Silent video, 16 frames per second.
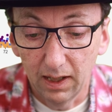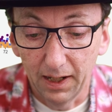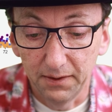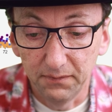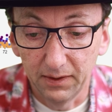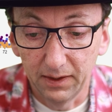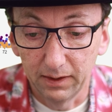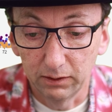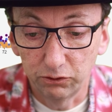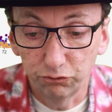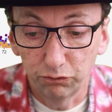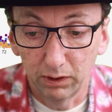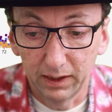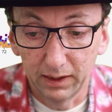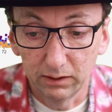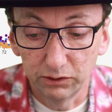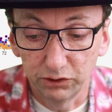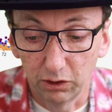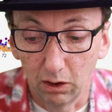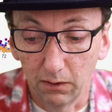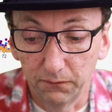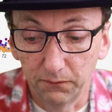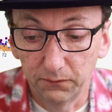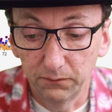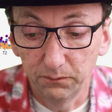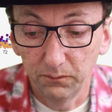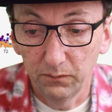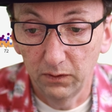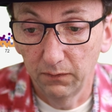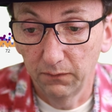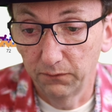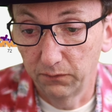and then it trails off
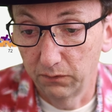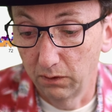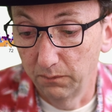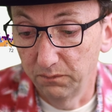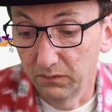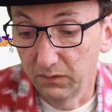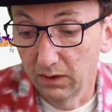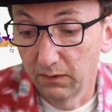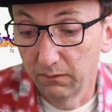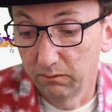from